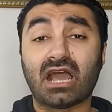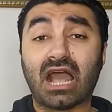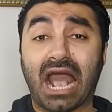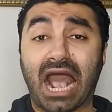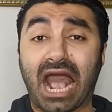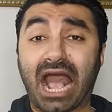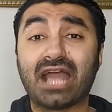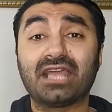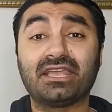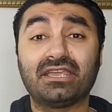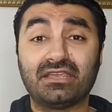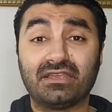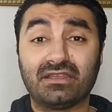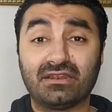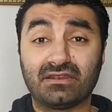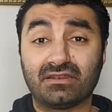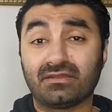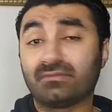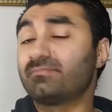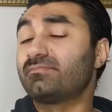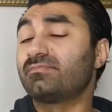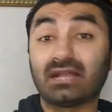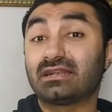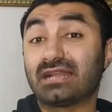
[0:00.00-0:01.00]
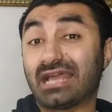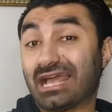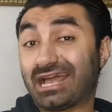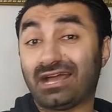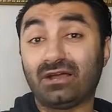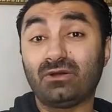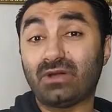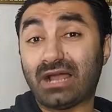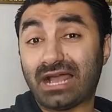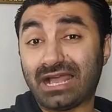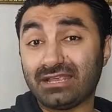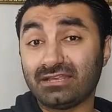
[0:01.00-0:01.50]
Ayn. And
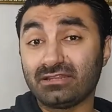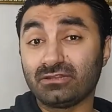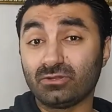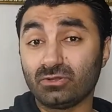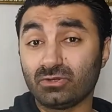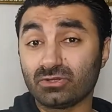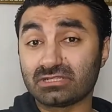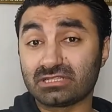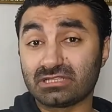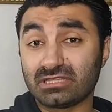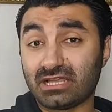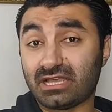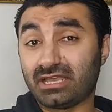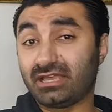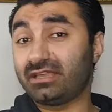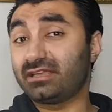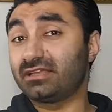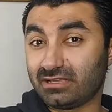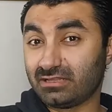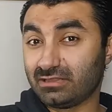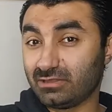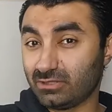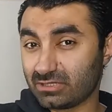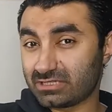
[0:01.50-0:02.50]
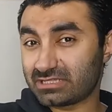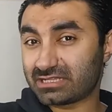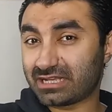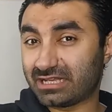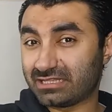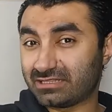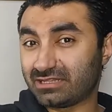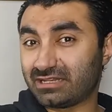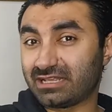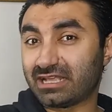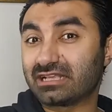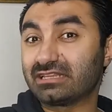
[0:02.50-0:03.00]
how ayn looks like? It looks
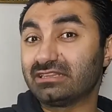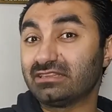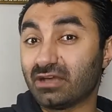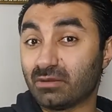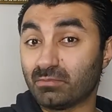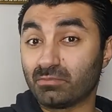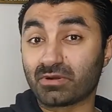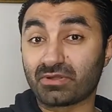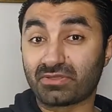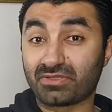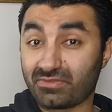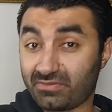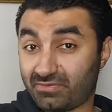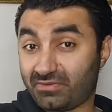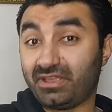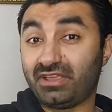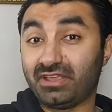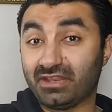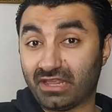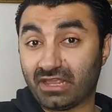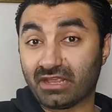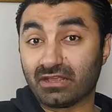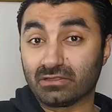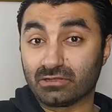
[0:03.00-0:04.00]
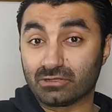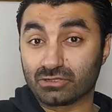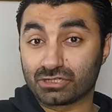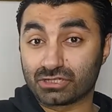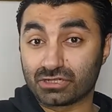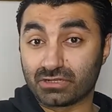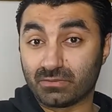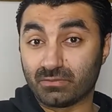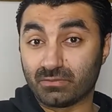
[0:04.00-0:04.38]
kind of like number 3 in English,